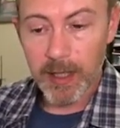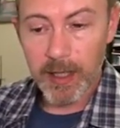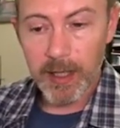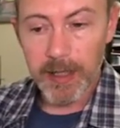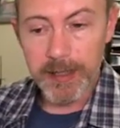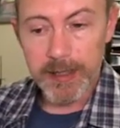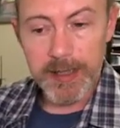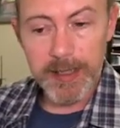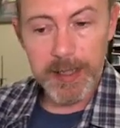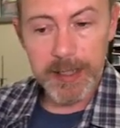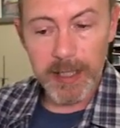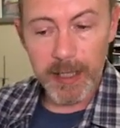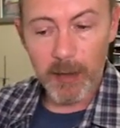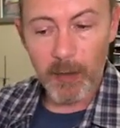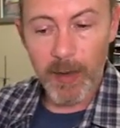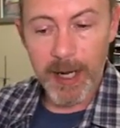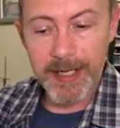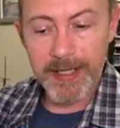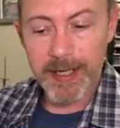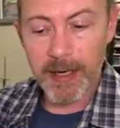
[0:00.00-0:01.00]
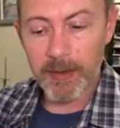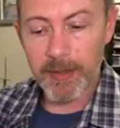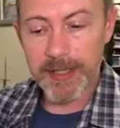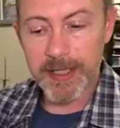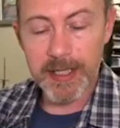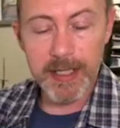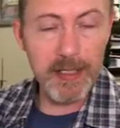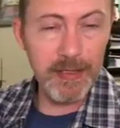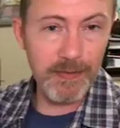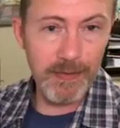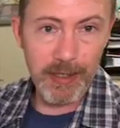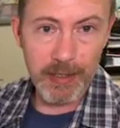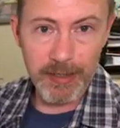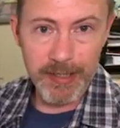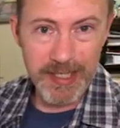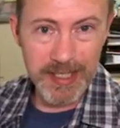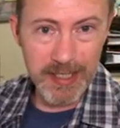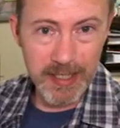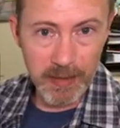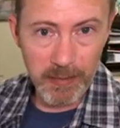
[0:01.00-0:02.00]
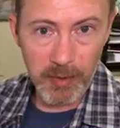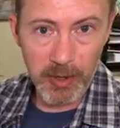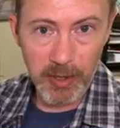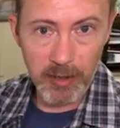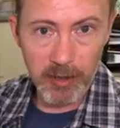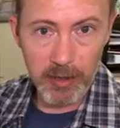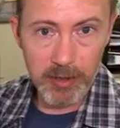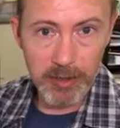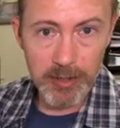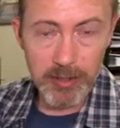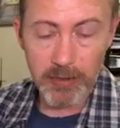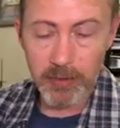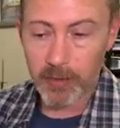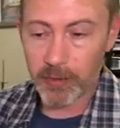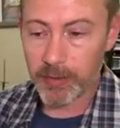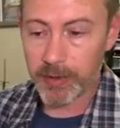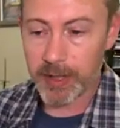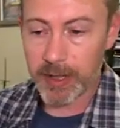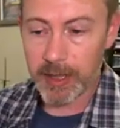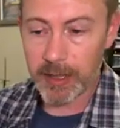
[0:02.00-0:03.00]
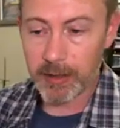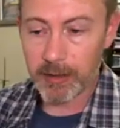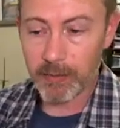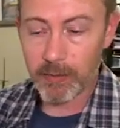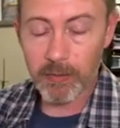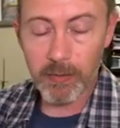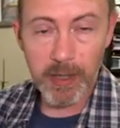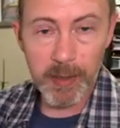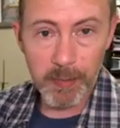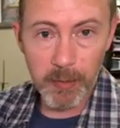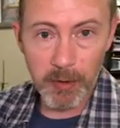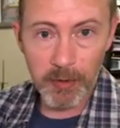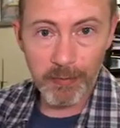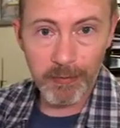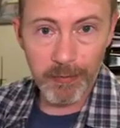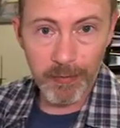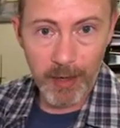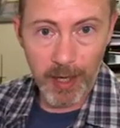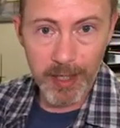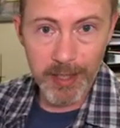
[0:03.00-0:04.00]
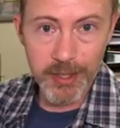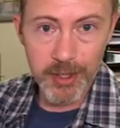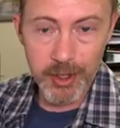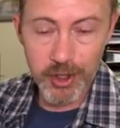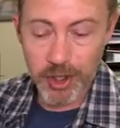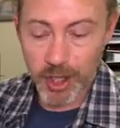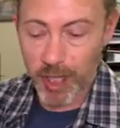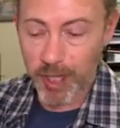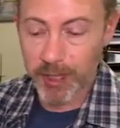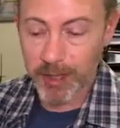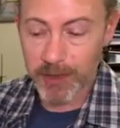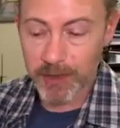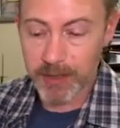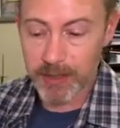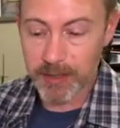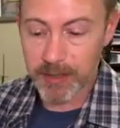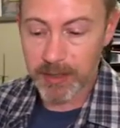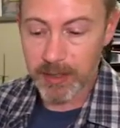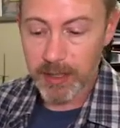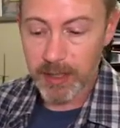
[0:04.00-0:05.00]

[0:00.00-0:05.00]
Scale-wise, I would say it's very similar to the Reaper frost giants.